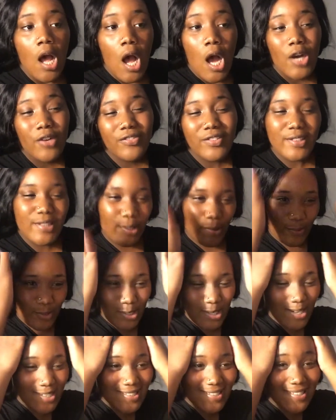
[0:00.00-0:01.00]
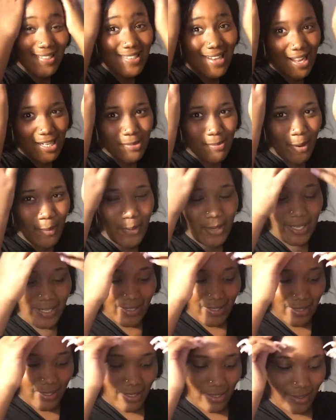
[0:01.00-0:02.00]
Hopefully no one tries to snatch my
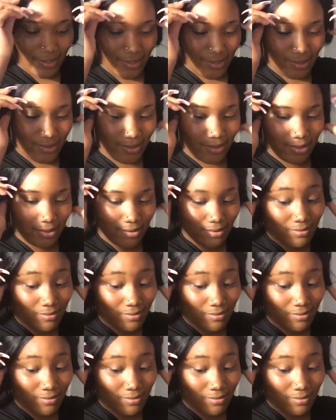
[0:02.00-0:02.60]
wig because